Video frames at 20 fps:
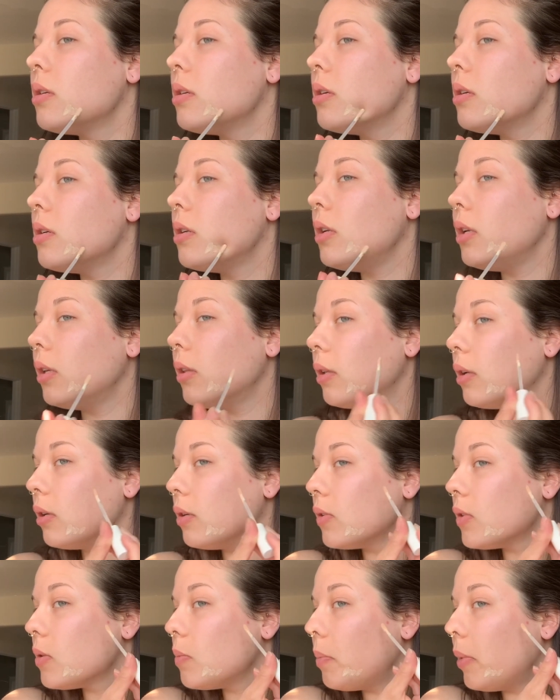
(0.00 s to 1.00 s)
any little
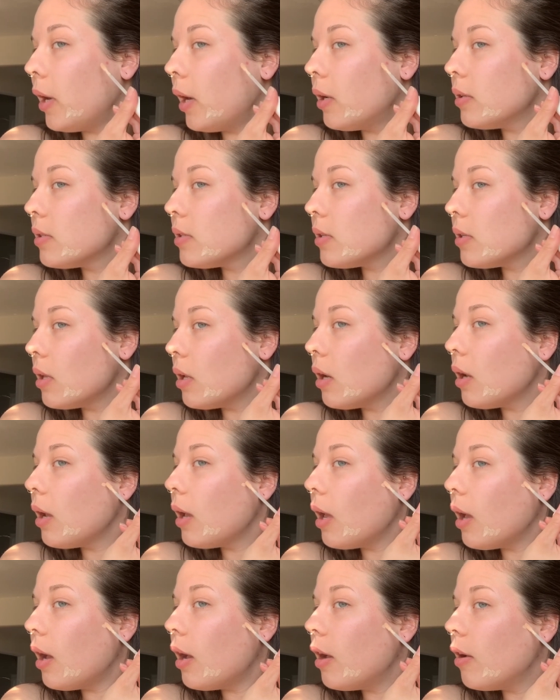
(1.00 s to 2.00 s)
spots that I
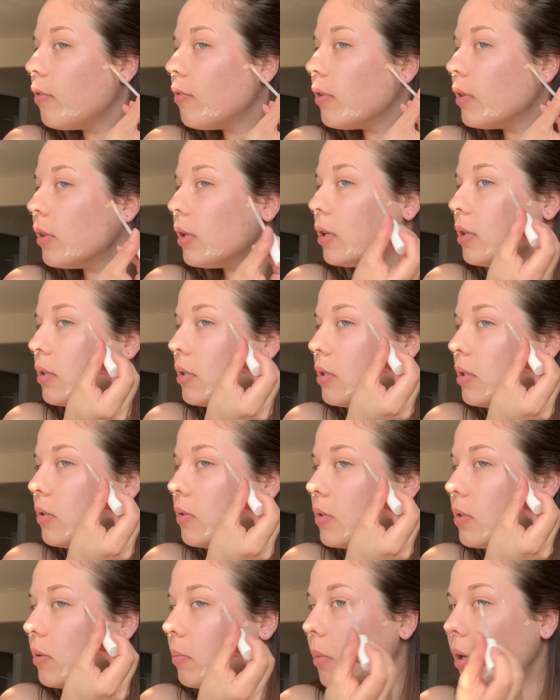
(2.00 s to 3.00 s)
have and then do
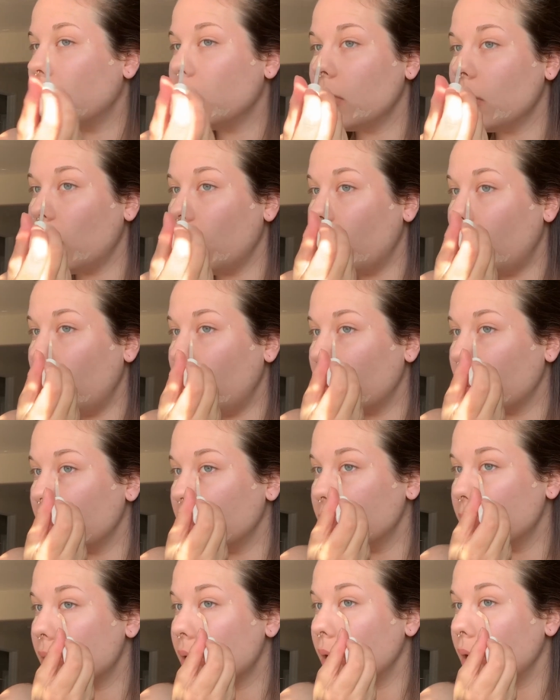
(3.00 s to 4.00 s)
some under eye
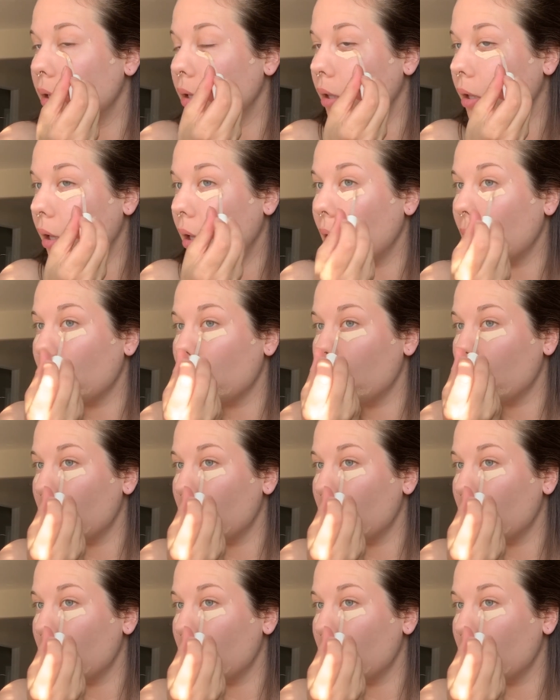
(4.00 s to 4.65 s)
concealing.